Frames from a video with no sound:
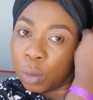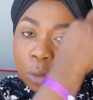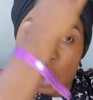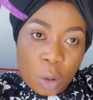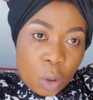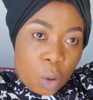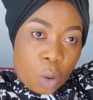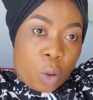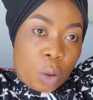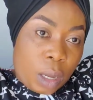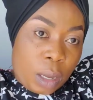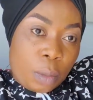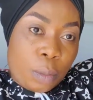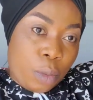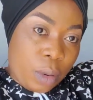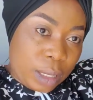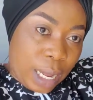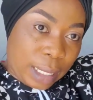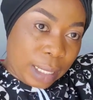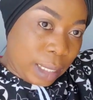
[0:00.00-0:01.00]
to that
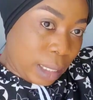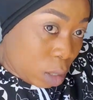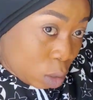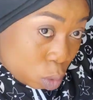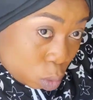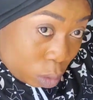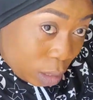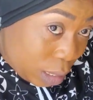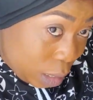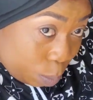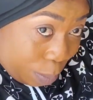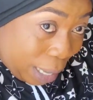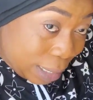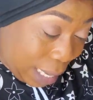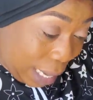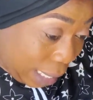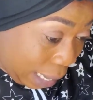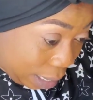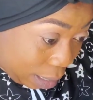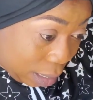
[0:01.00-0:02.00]
hand. You see that
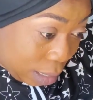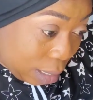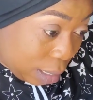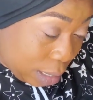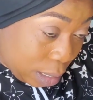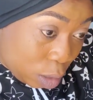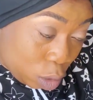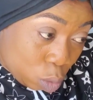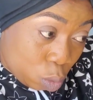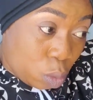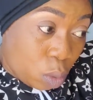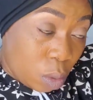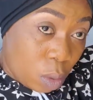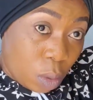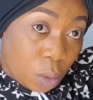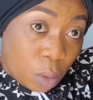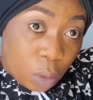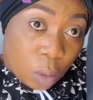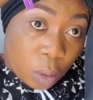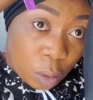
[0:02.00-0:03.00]
hand?
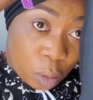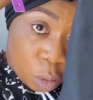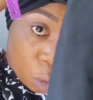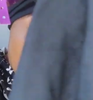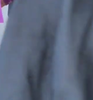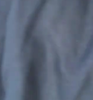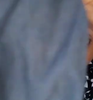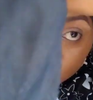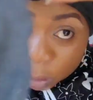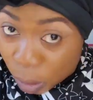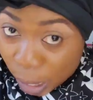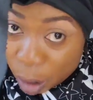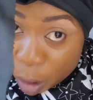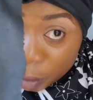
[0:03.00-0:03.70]
Focus your eye